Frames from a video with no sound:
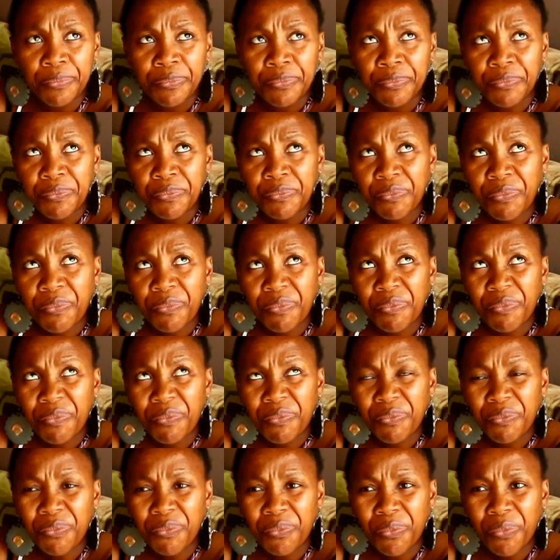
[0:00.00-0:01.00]

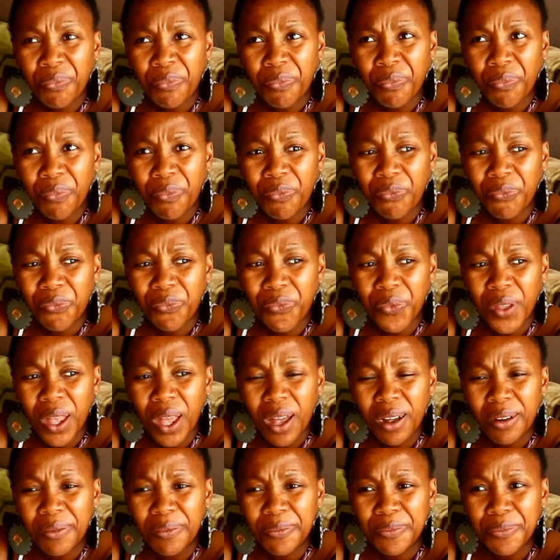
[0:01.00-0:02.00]

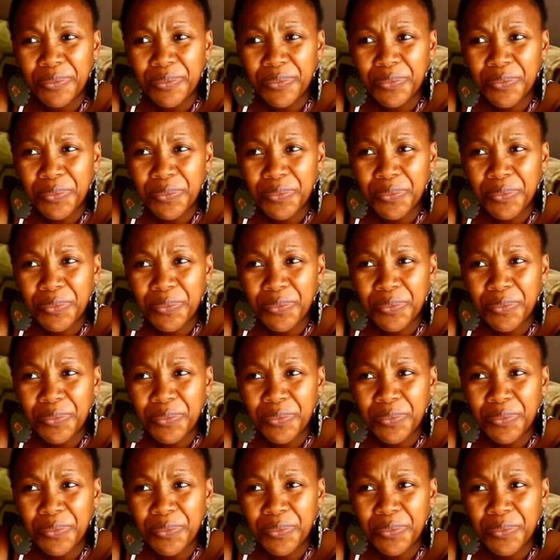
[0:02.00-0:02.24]
Nothing is said.